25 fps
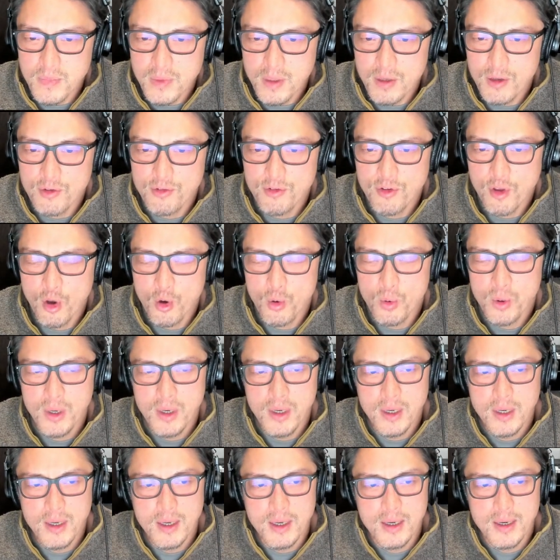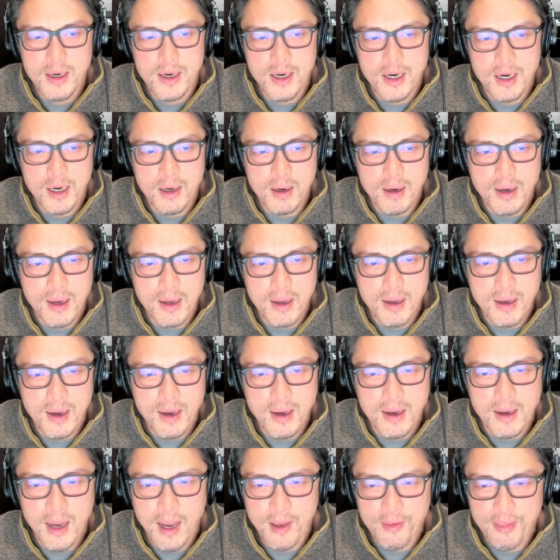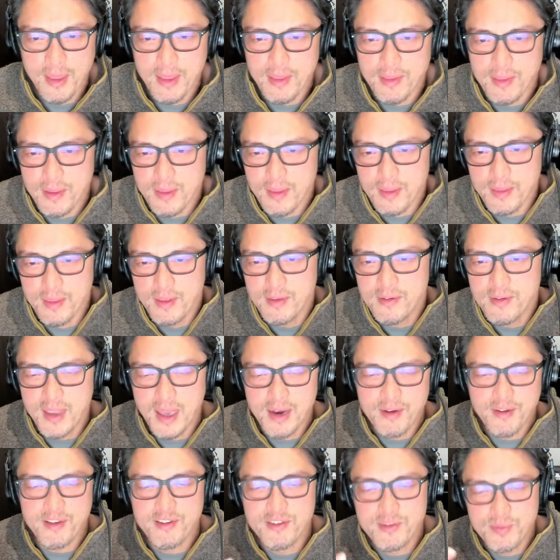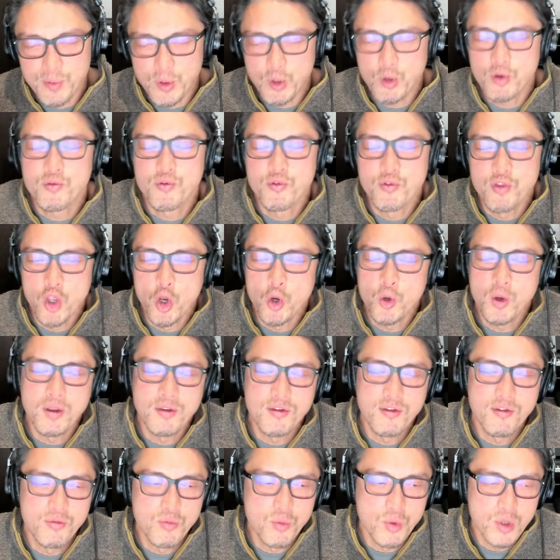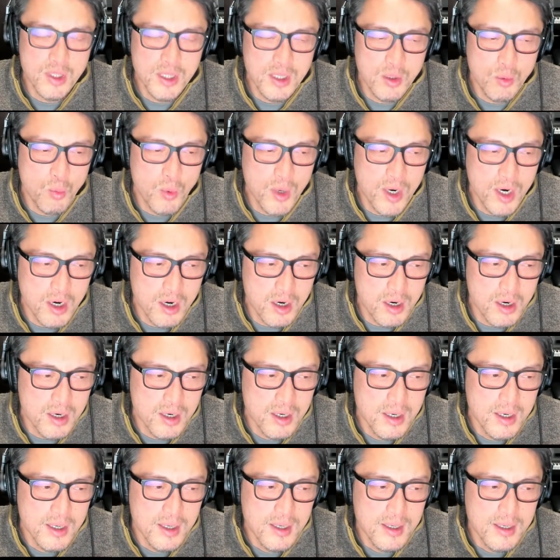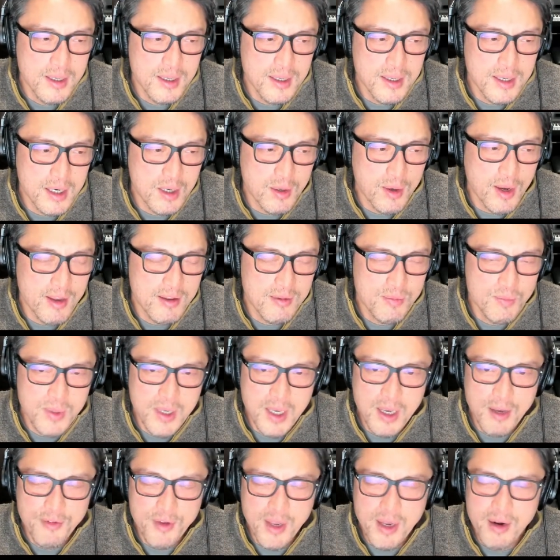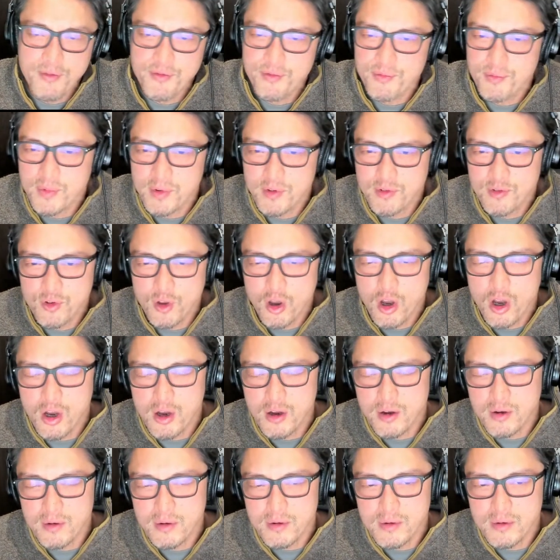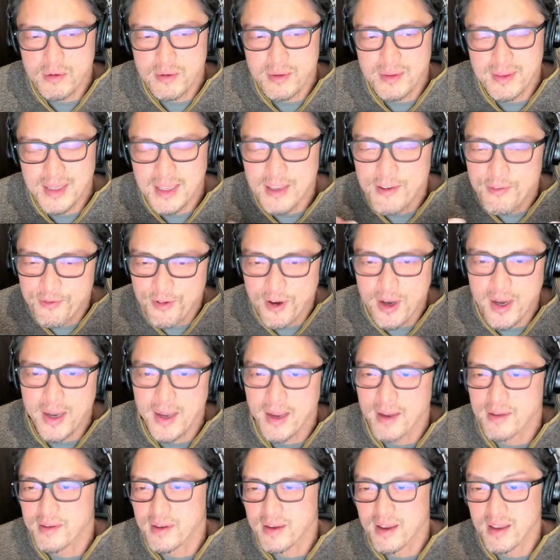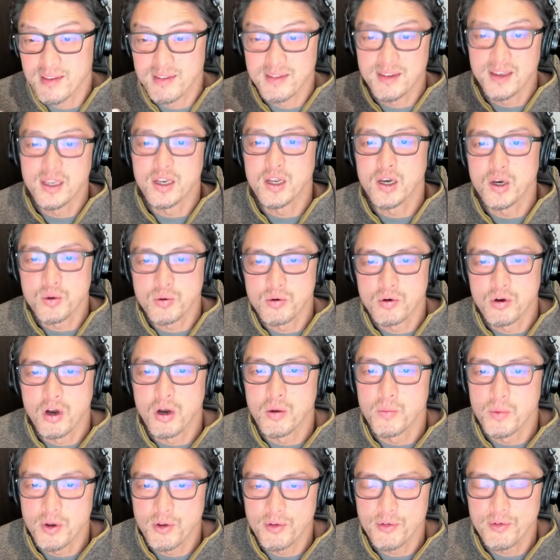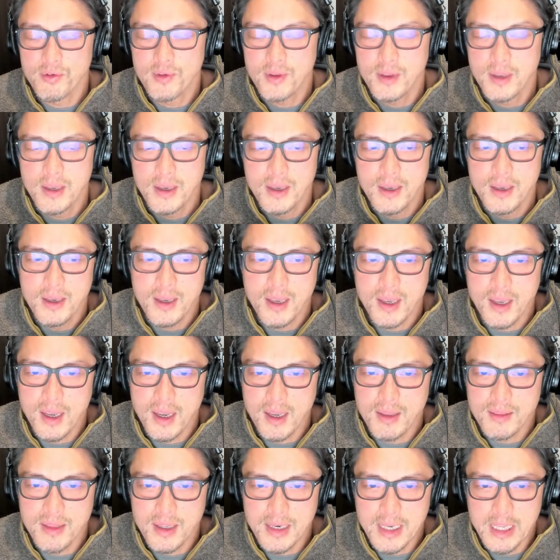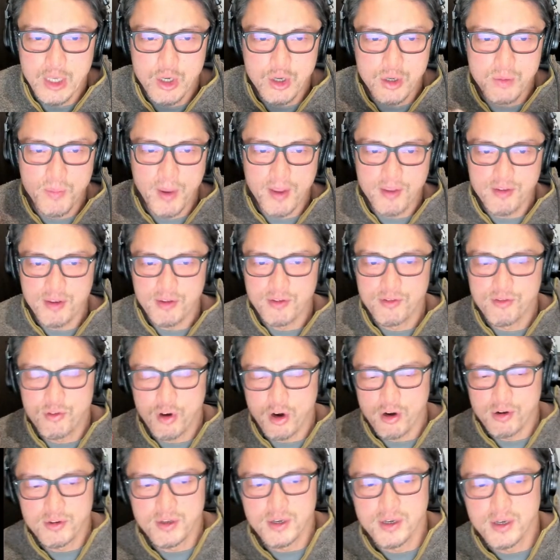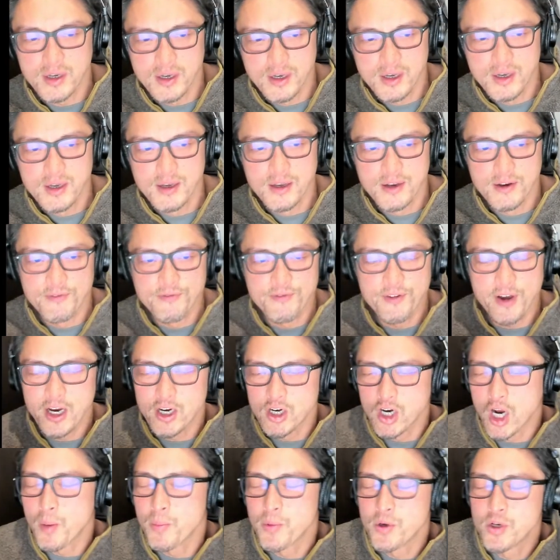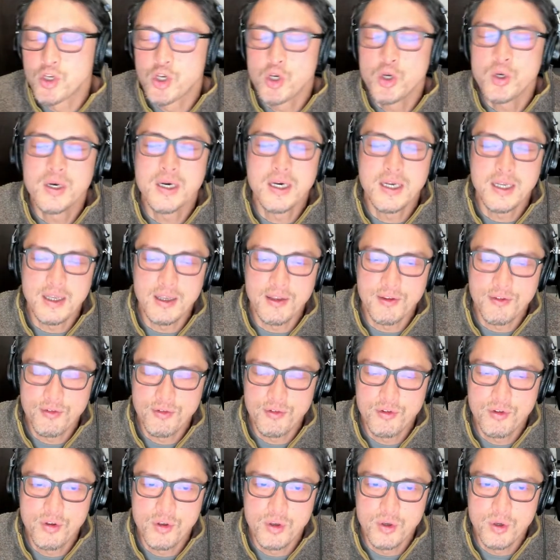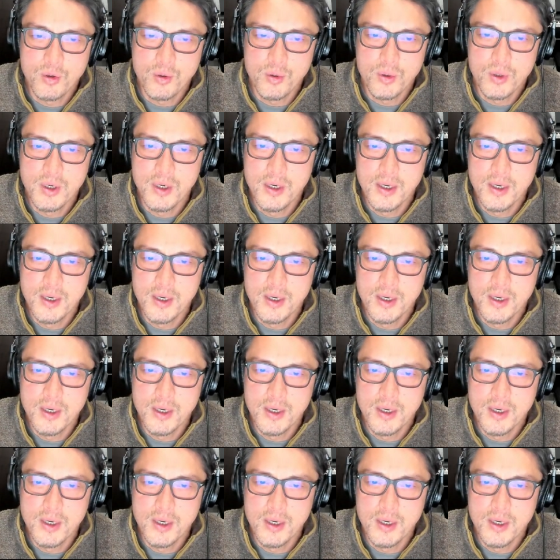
So I think this kind of experience with tokens is really where SBF kind of saw DeFi as a casino almost, and that he could basically start to find opportunities to